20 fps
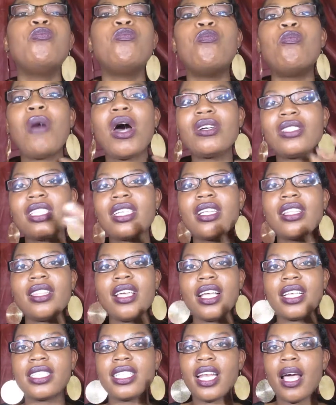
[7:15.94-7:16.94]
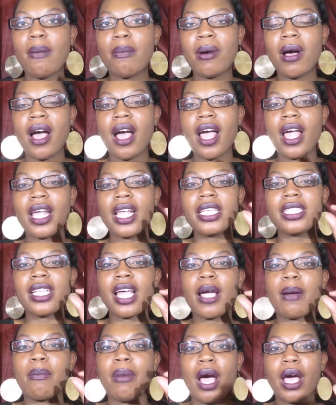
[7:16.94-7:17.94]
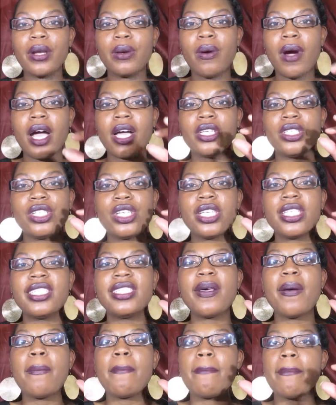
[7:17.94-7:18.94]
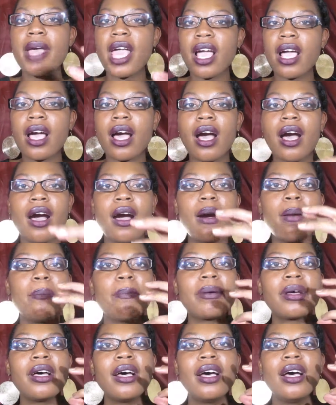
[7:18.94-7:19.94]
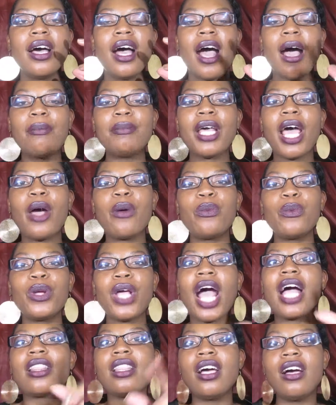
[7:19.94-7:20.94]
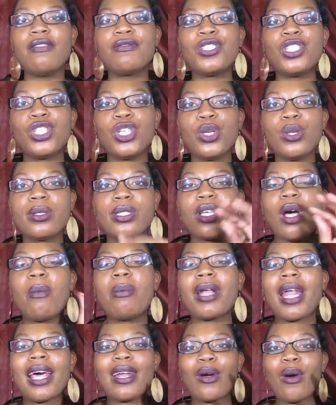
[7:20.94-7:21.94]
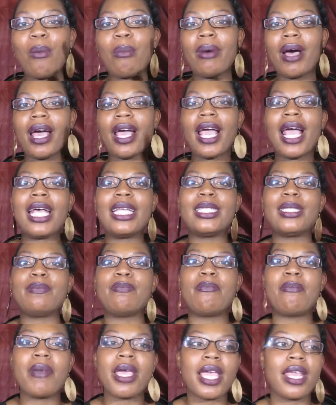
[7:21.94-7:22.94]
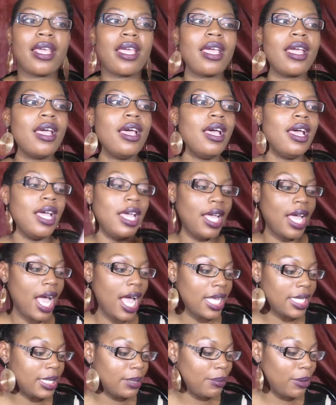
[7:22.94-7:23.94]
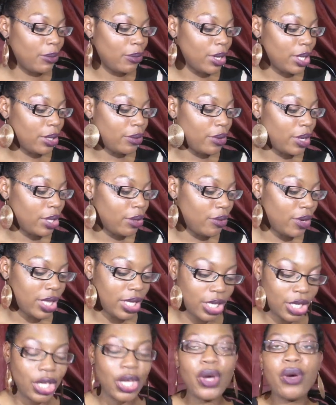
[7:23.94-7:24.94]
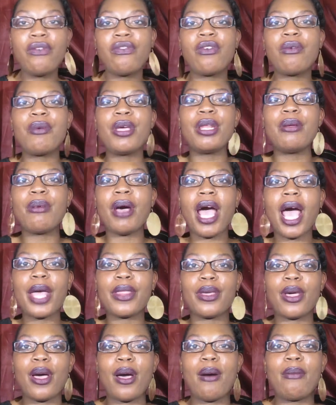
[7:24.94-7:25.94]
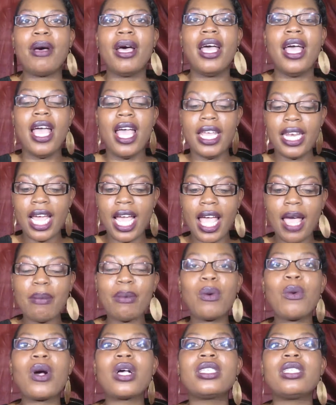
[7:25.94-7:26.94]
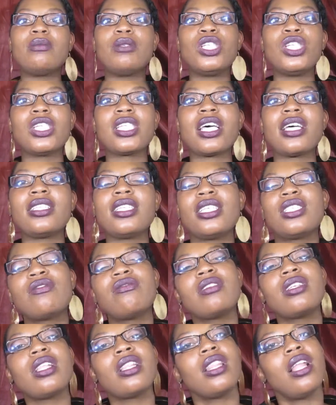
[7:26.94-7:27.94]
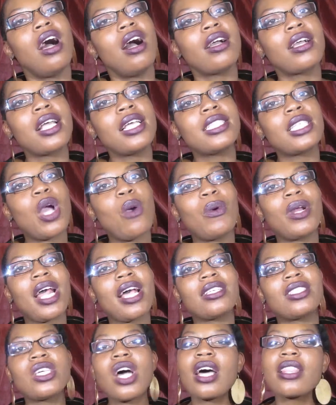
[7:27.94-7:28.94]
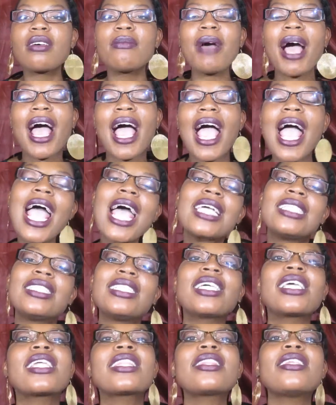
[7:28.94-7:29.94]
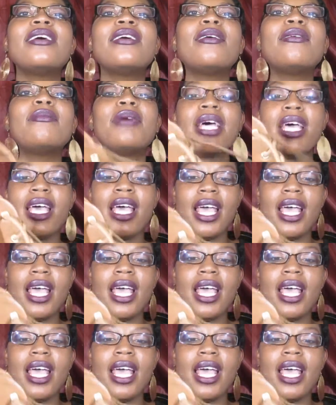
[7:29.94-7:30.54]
Most of the things that I buy is like body washes, makeup. I love shoes though, but I don't buy as many. It has to be really, really, really cute for me to buy them. And I haven't worn some shoes like this for the longest. And when I saw them, I had to get them.